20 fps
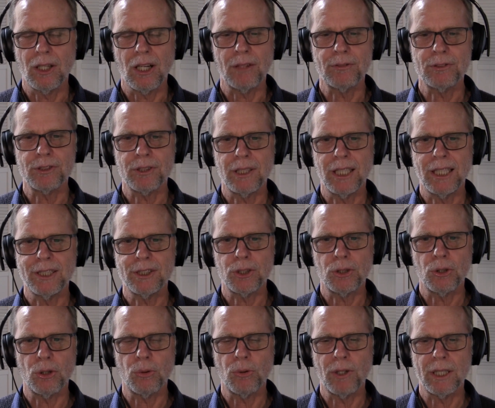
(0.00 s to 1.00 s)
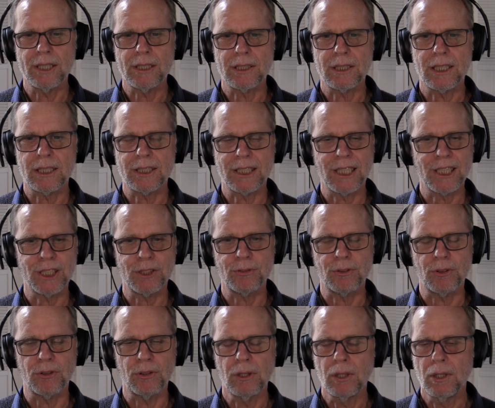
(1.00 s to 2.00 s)
Life isn't always
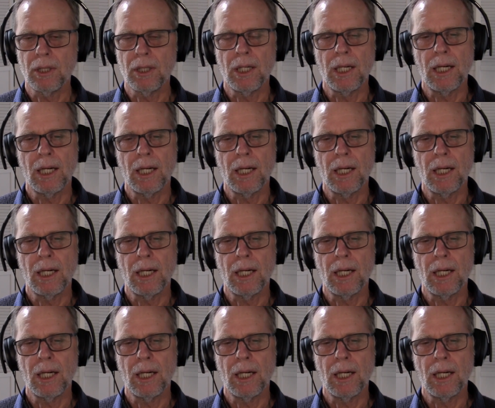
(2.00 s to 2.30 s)
successful.